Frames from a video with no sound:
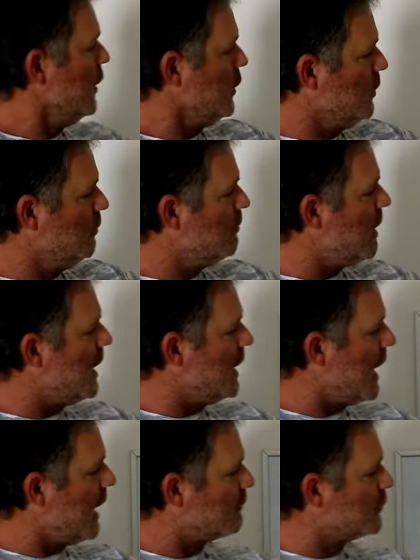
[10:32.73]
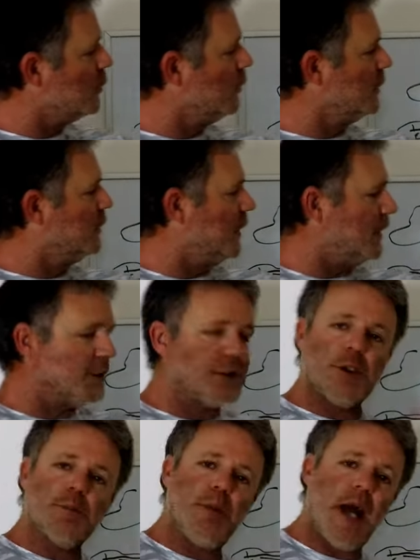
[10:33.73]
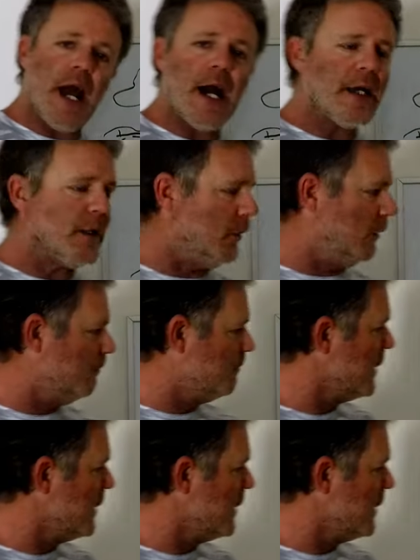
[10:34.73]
You may have to adjust your pattern.